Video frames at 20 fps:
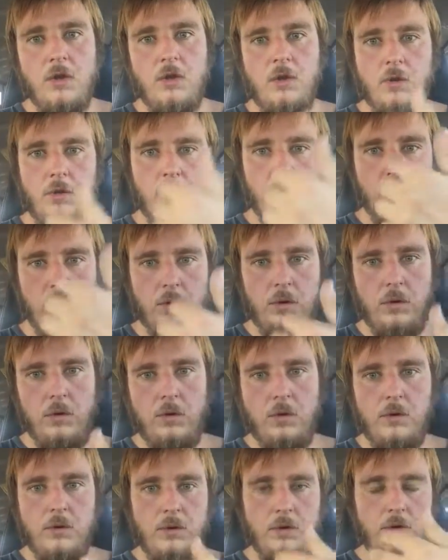your
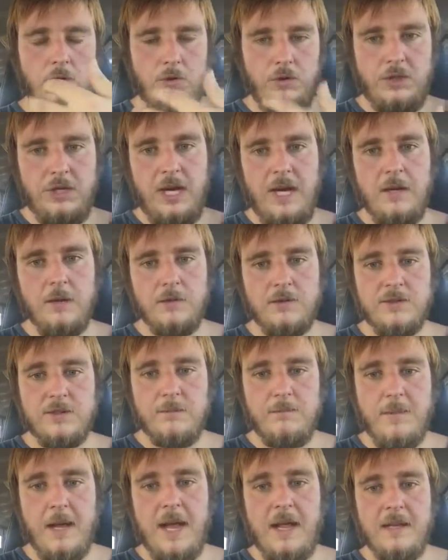channels
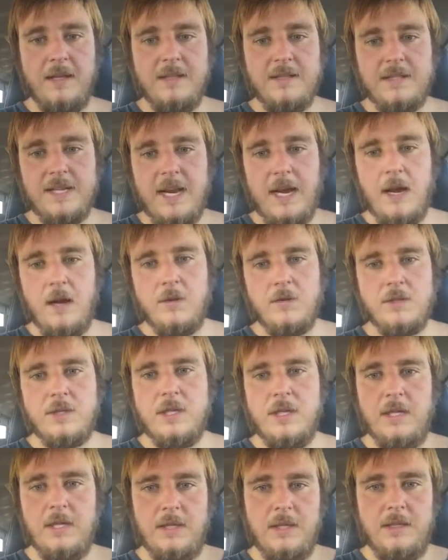and balance out,
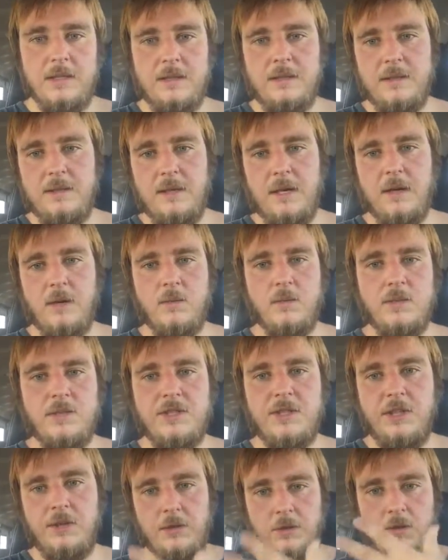I don't want to
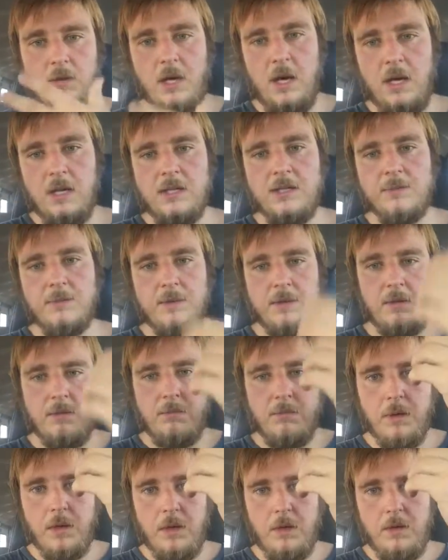say your lungs,
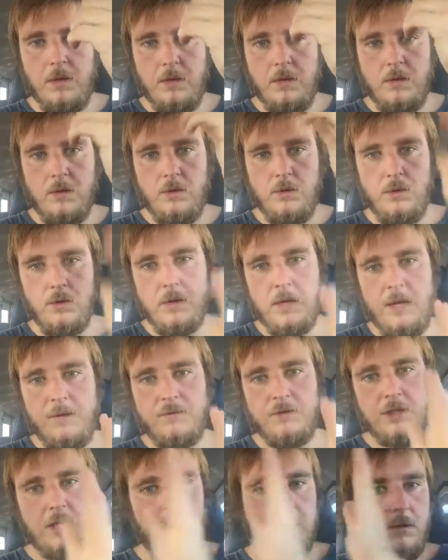but your left
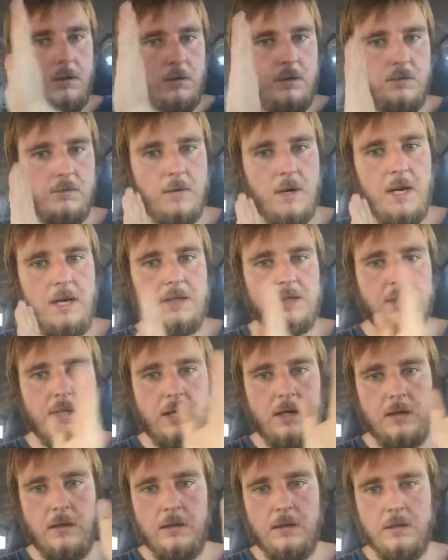channel, your right
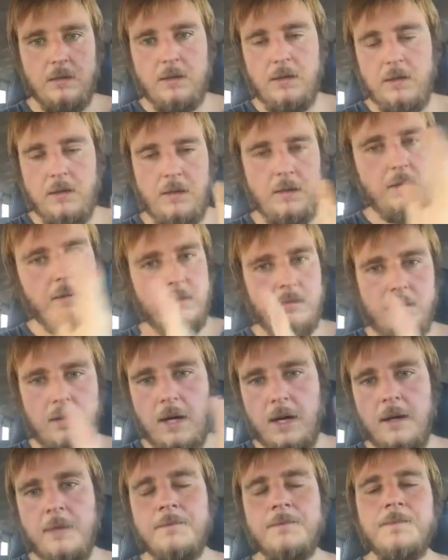channel,
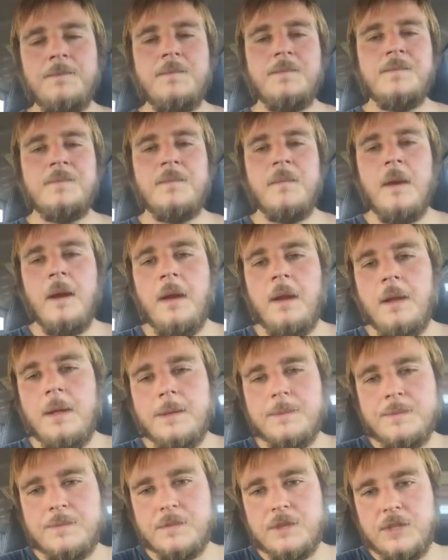right?
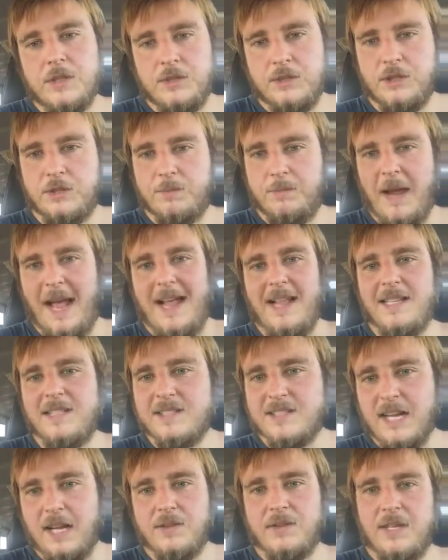To just
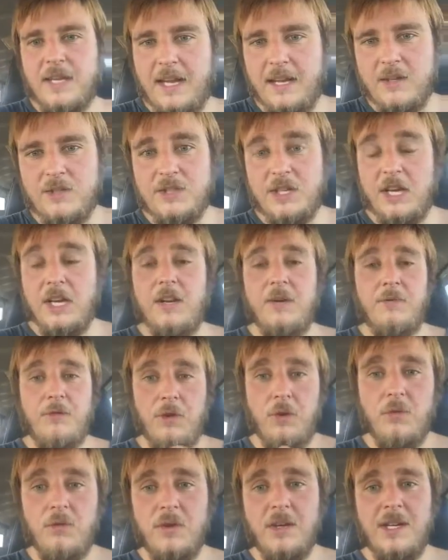balance out the energy. And if
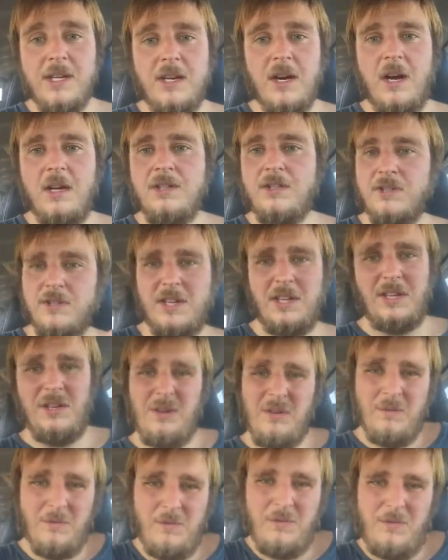you're really conscious, like, you
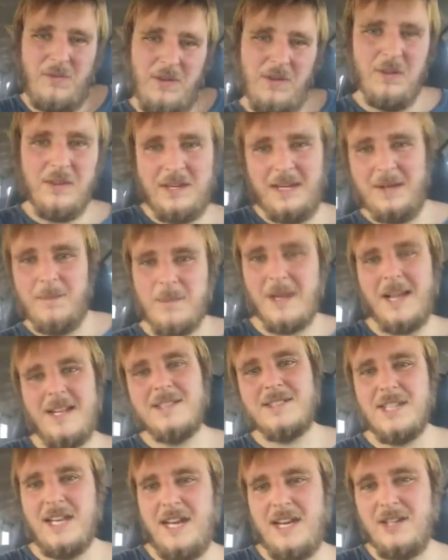can feel the
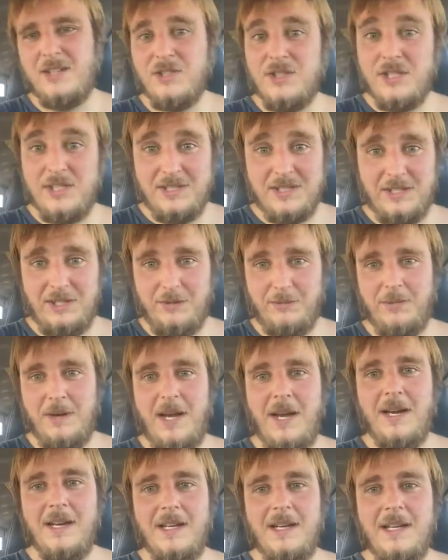imbalance of energies in your
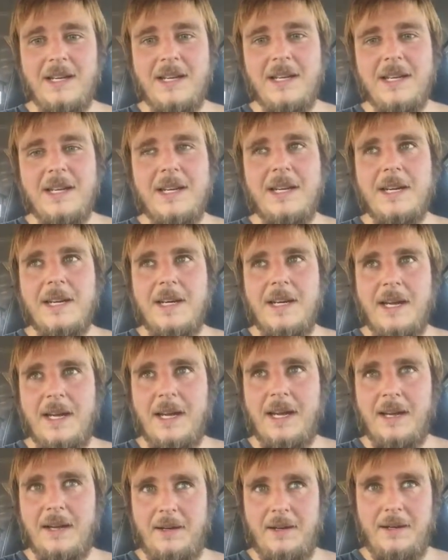body,
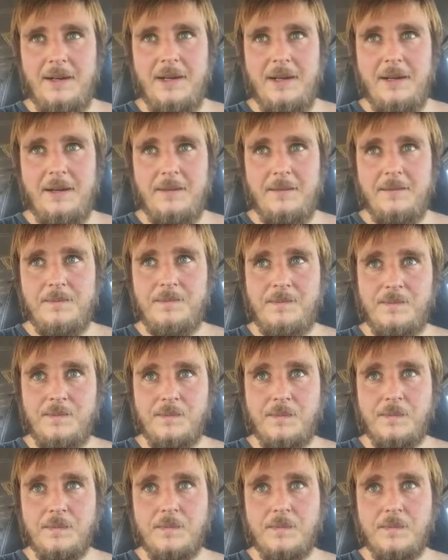and